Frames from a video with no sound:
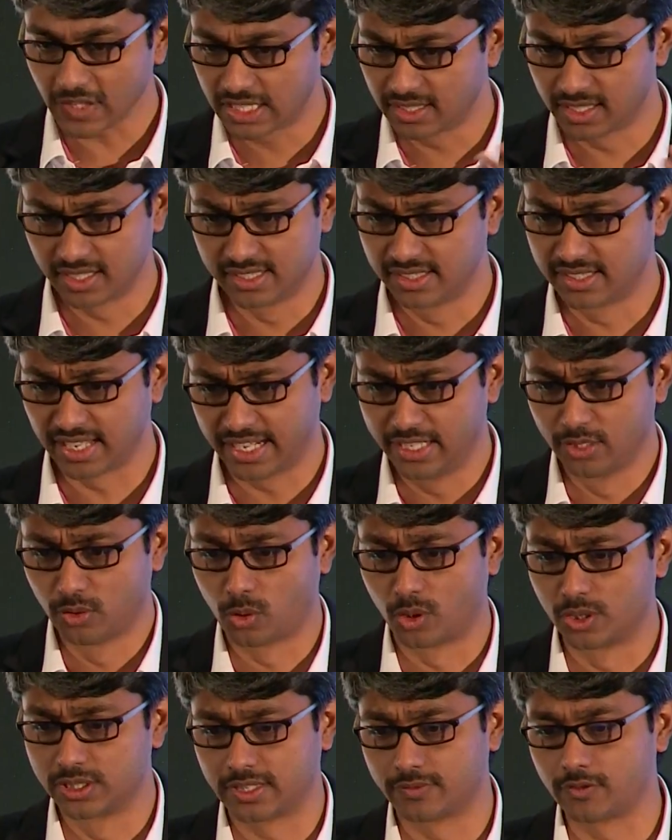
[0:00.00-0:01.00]
the design
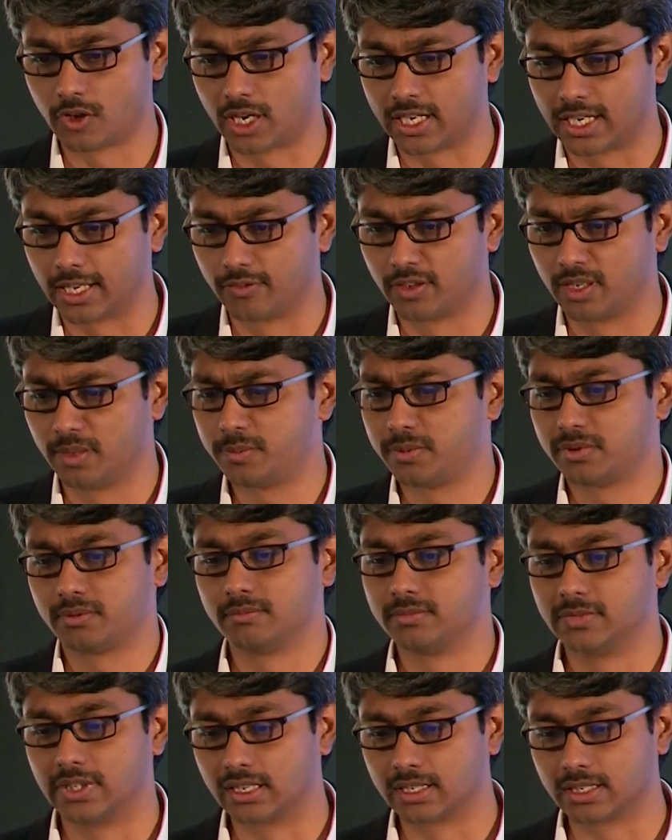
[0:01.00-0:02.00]
codes have not developed.
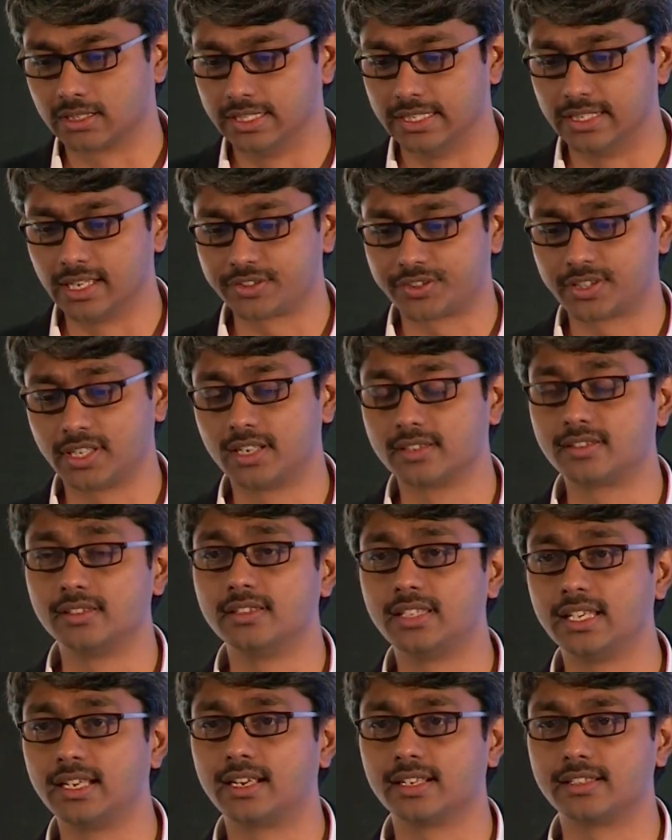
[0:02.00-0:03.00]
The industry
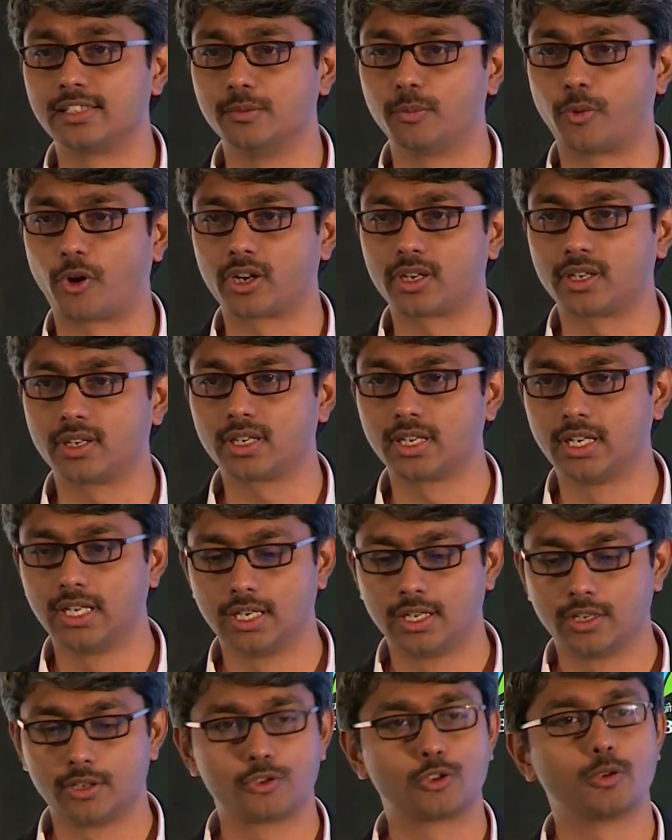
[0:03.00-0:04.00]
doesn't think it's important.
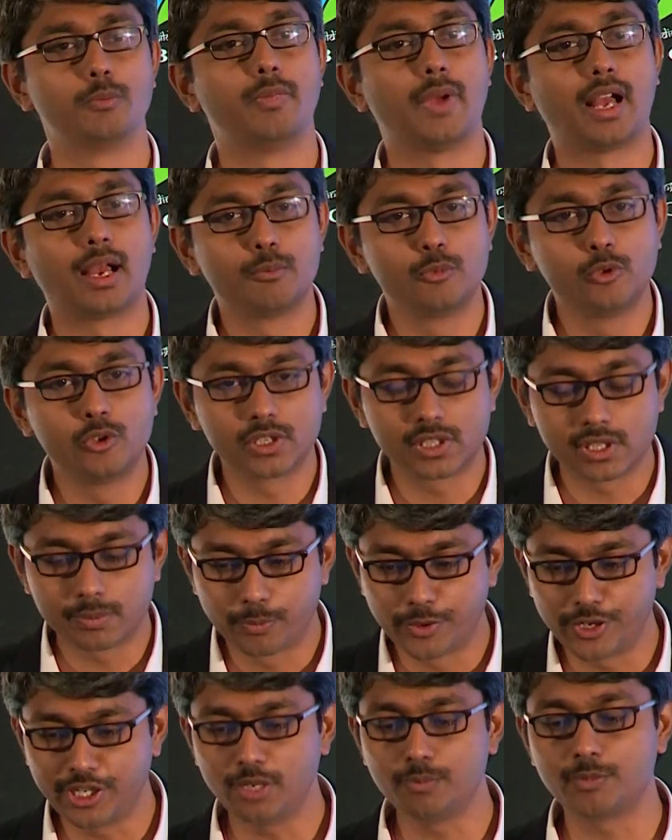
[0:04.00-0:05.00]
So bamboo has
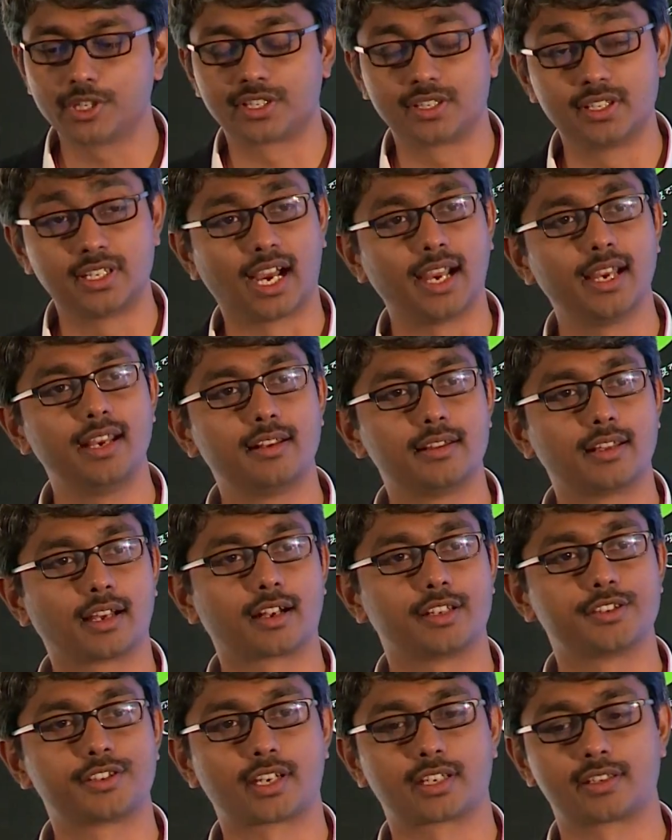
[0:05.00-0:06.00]
pretty much died in the
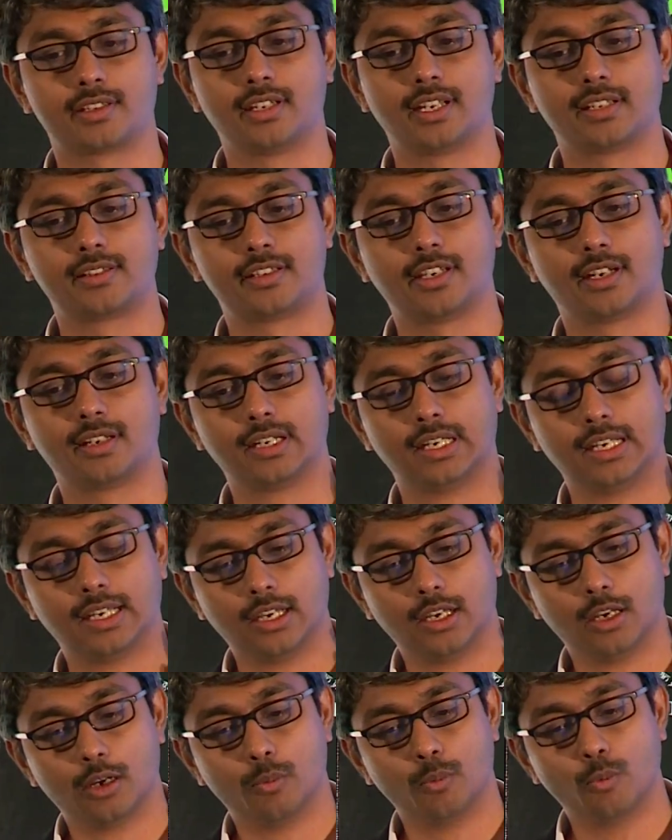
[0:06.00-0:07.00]
construction industry and
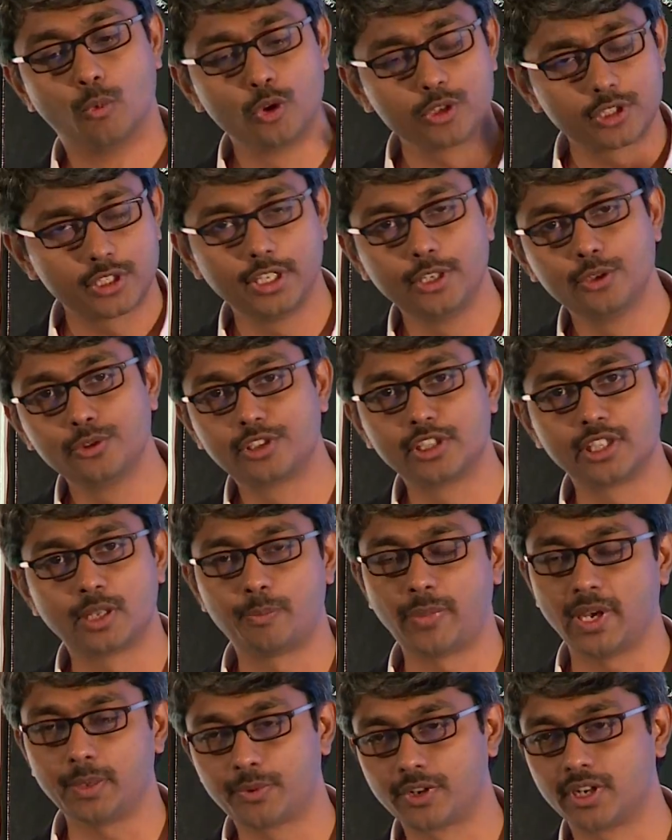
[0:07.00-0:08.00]
mostly used in the
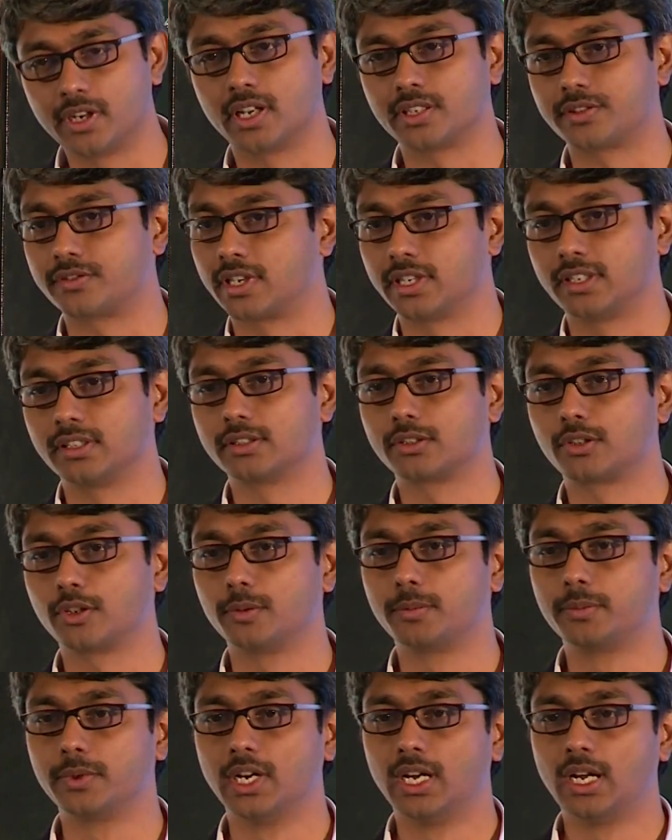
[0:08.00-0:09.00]
paper industry.
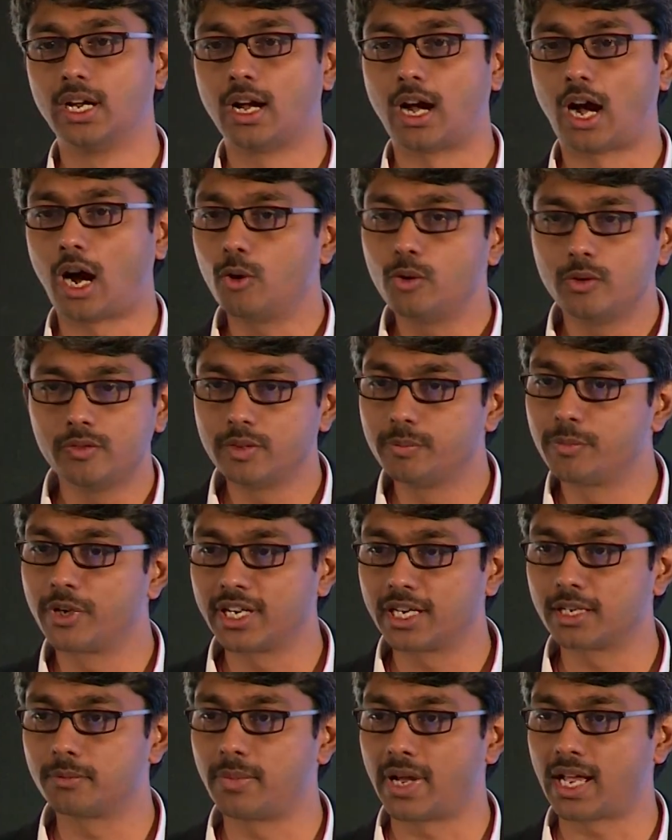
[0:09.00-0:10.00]
So how do we
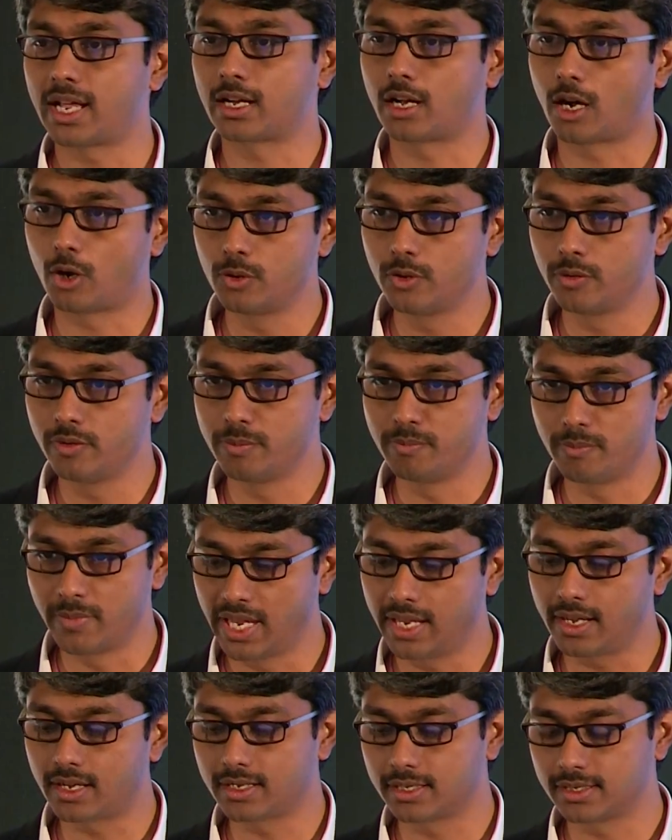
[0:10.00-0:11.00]
bring it back? How do we
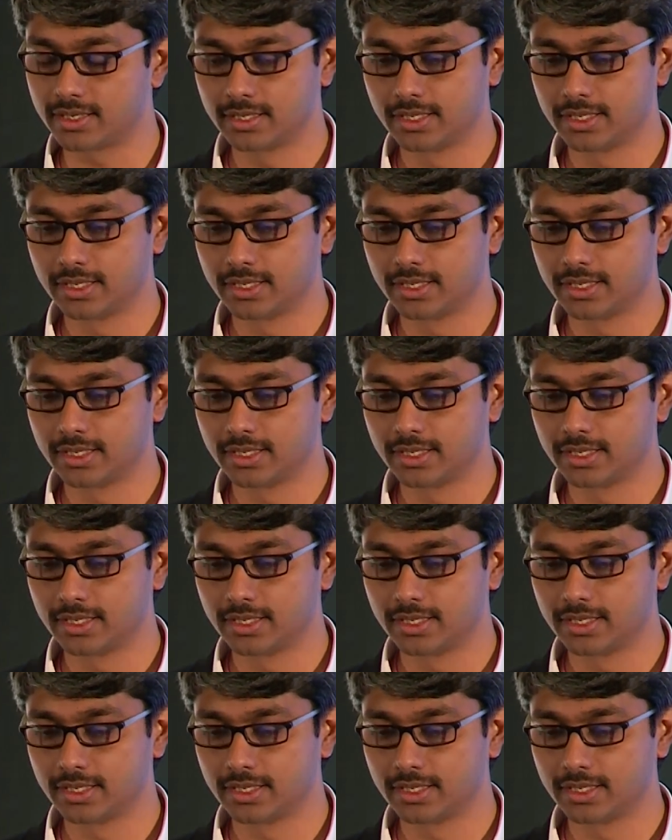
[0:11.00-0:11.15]
make